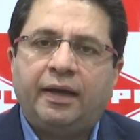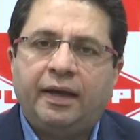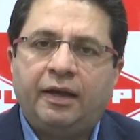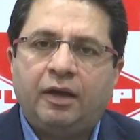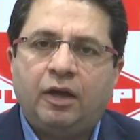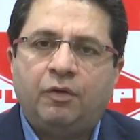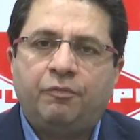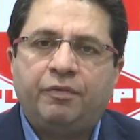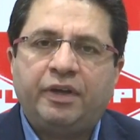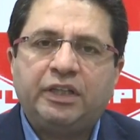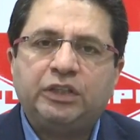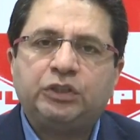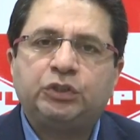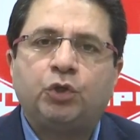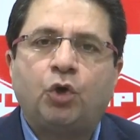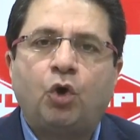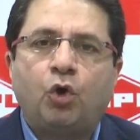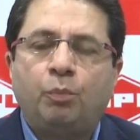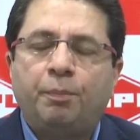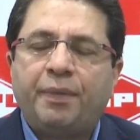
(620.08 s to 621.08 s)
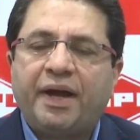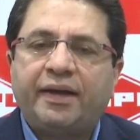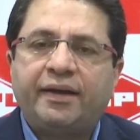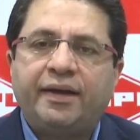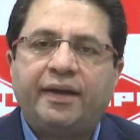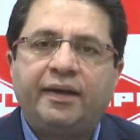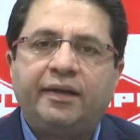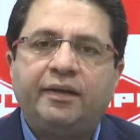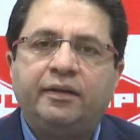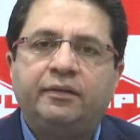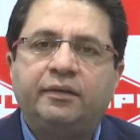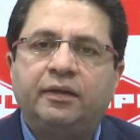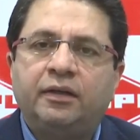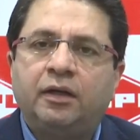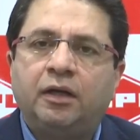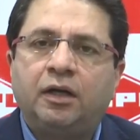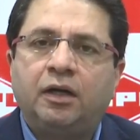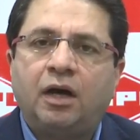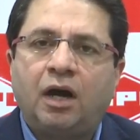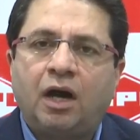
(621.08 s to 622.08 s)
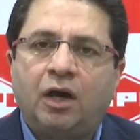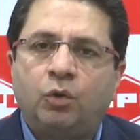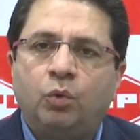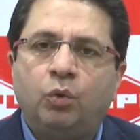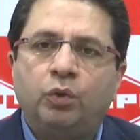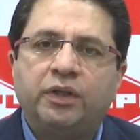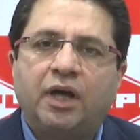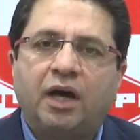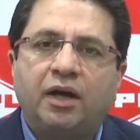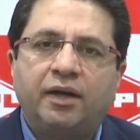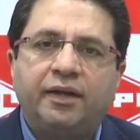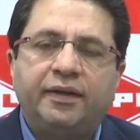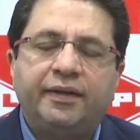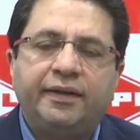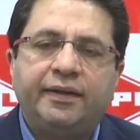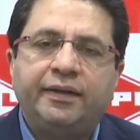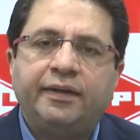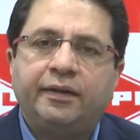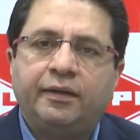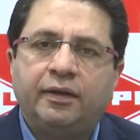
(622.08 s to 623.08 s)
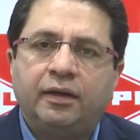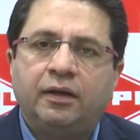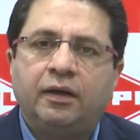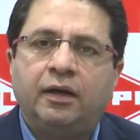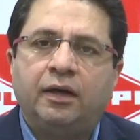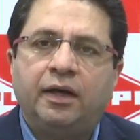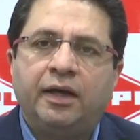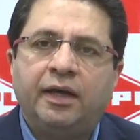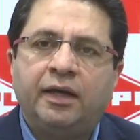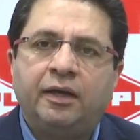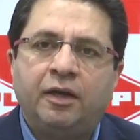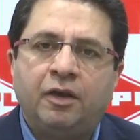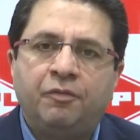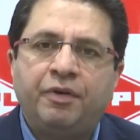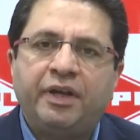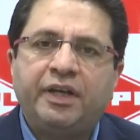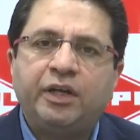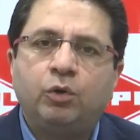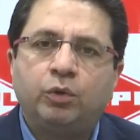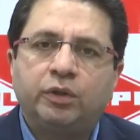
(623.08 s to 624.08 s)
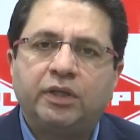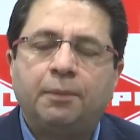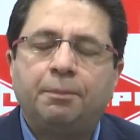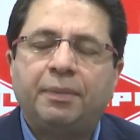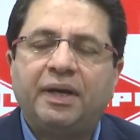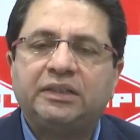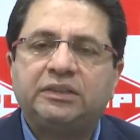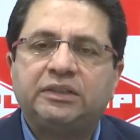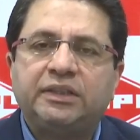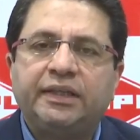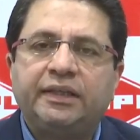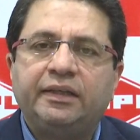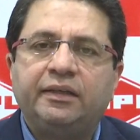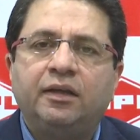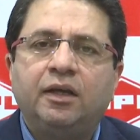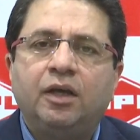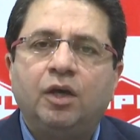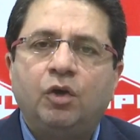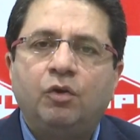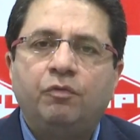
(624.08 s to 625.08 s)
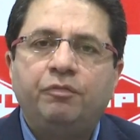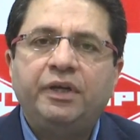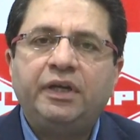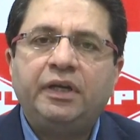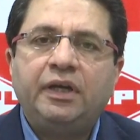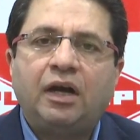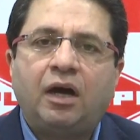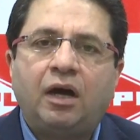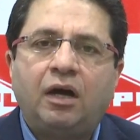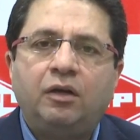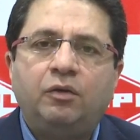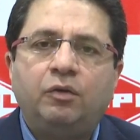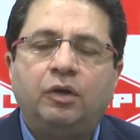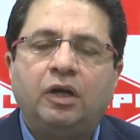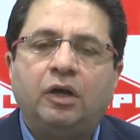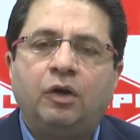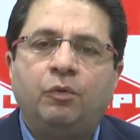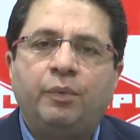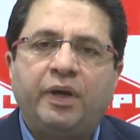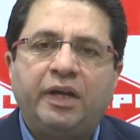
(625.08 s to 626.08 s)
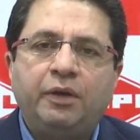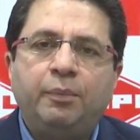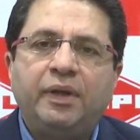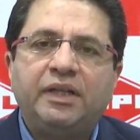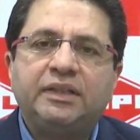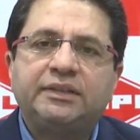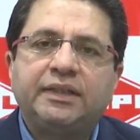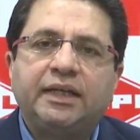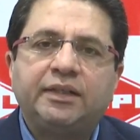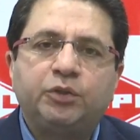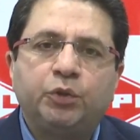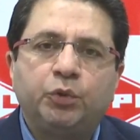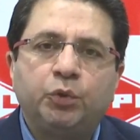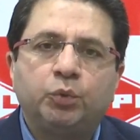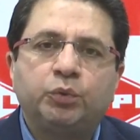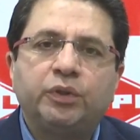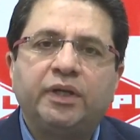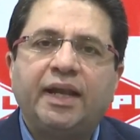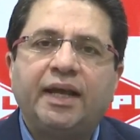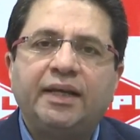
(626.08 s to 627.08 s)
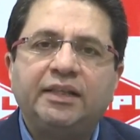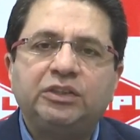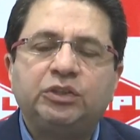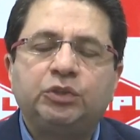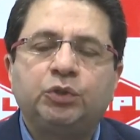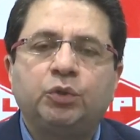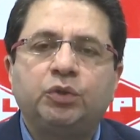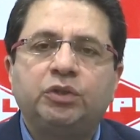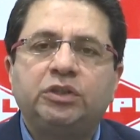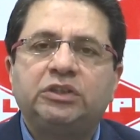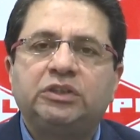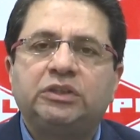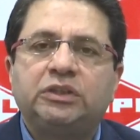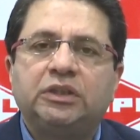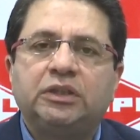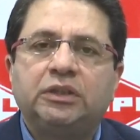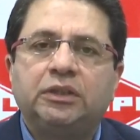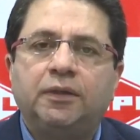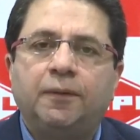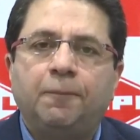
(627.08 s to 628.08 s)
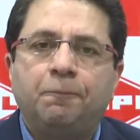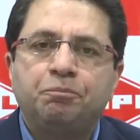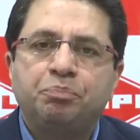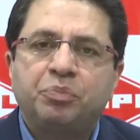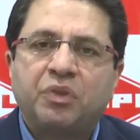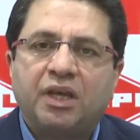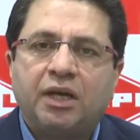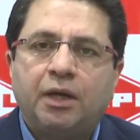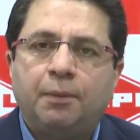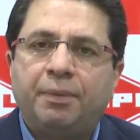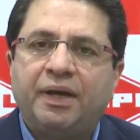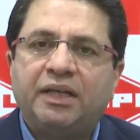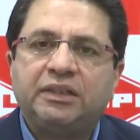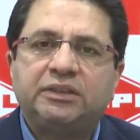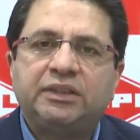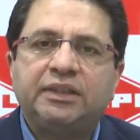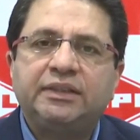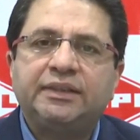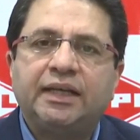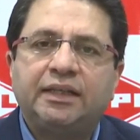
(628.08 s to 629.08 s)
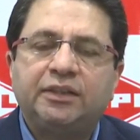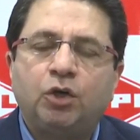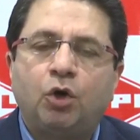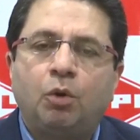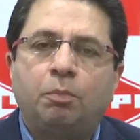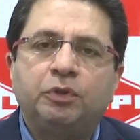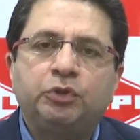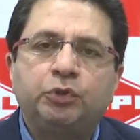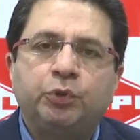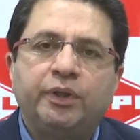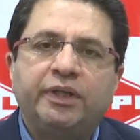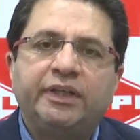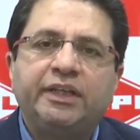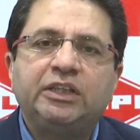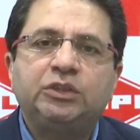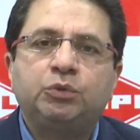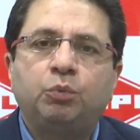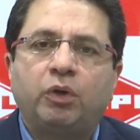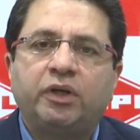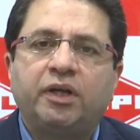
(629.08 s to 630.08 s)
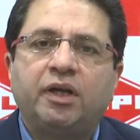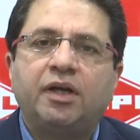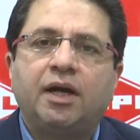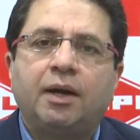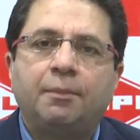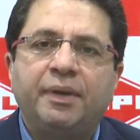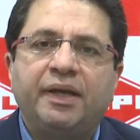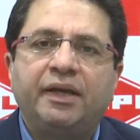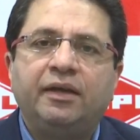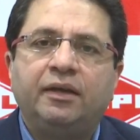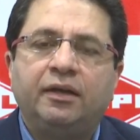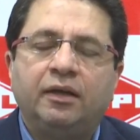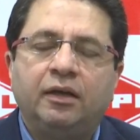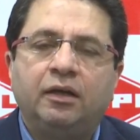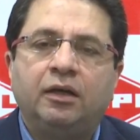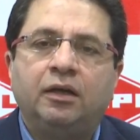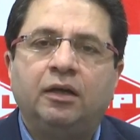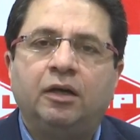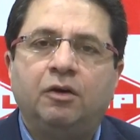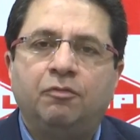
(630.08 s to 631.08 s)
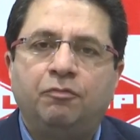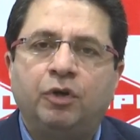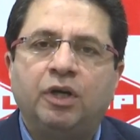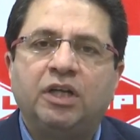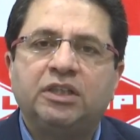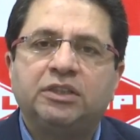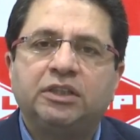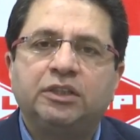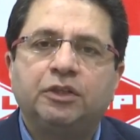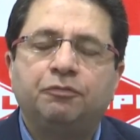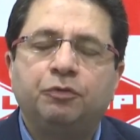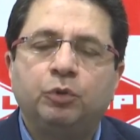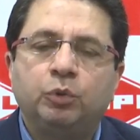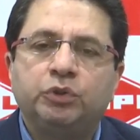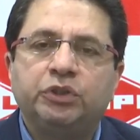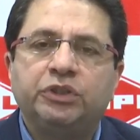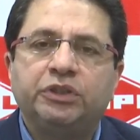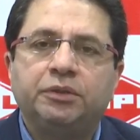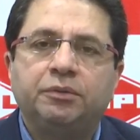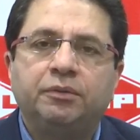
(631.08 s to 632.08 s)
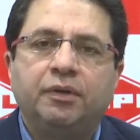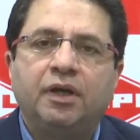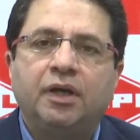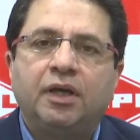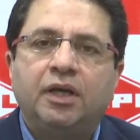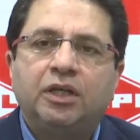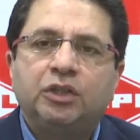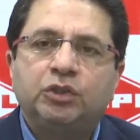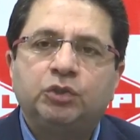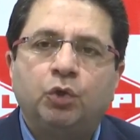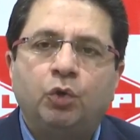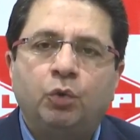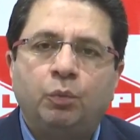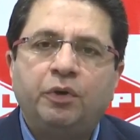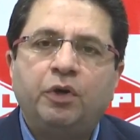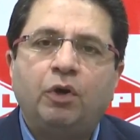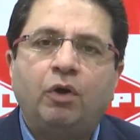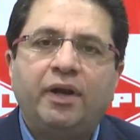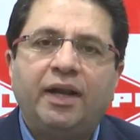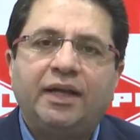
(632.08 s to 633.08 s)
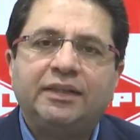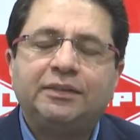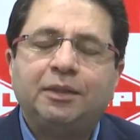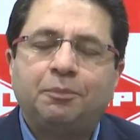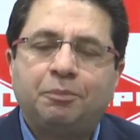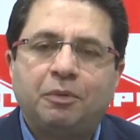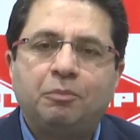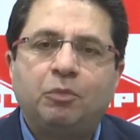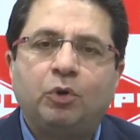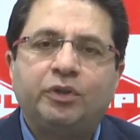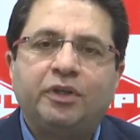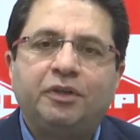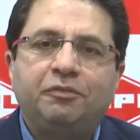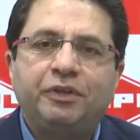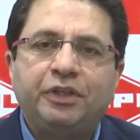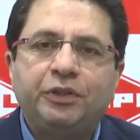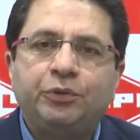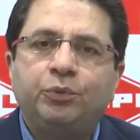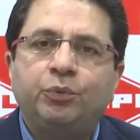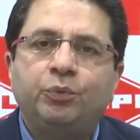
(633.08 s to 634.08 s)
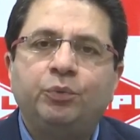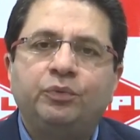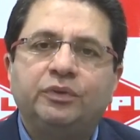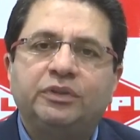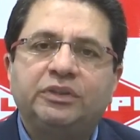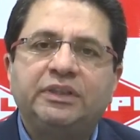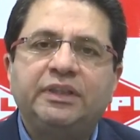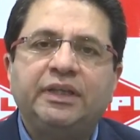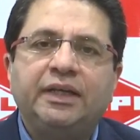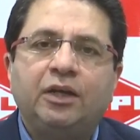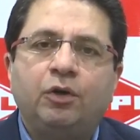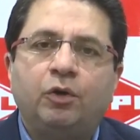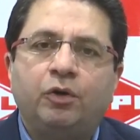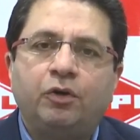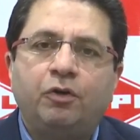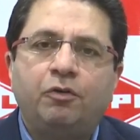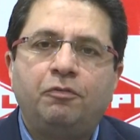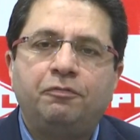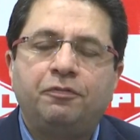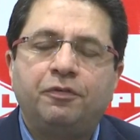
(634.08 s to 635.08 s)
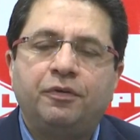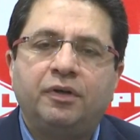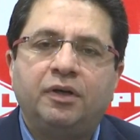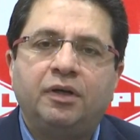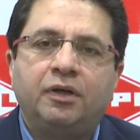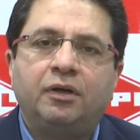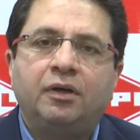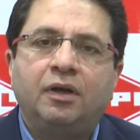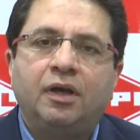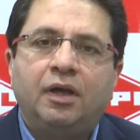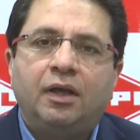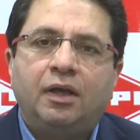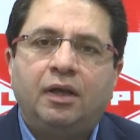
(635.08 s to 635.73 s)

very strong back end, our own R&D, a very good capacity, we are very well set to utilize those capacities and the opportunities what are coming for us in the future. So overall, as a promoter, we do see a lot of